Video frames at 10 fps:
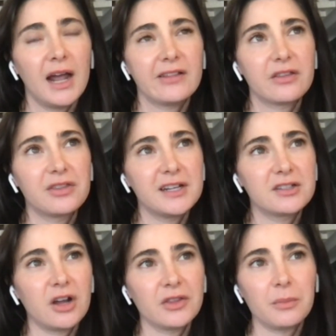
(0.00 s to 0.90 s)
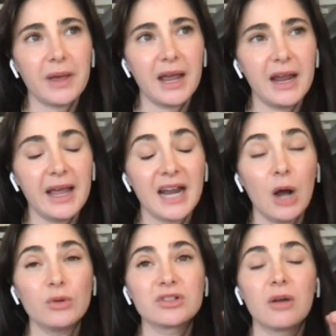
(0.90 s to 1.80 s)
at the theater on the bay and I
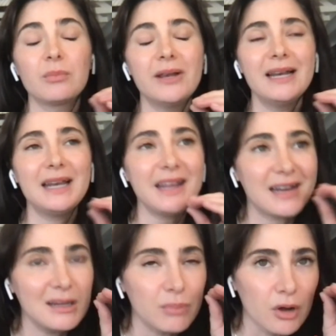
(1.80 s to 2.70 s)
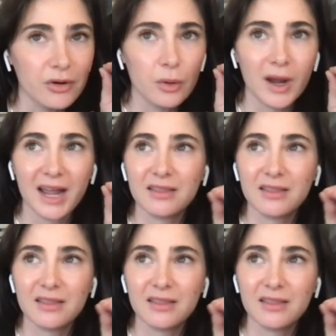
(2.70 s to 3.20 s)
was completely blown away.